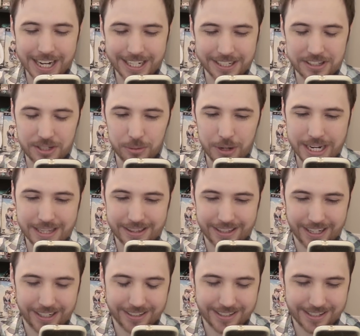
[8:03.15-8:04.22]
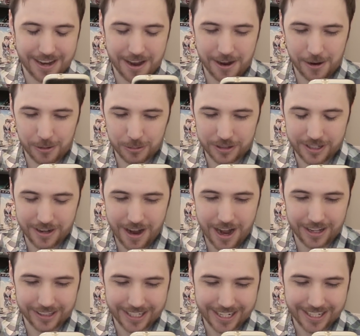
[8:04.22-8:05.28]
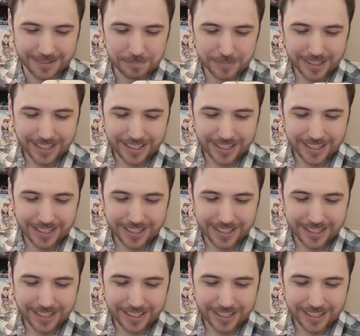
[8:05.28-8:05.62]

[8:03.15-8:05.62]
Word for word: I can tweet this. Oh, golly.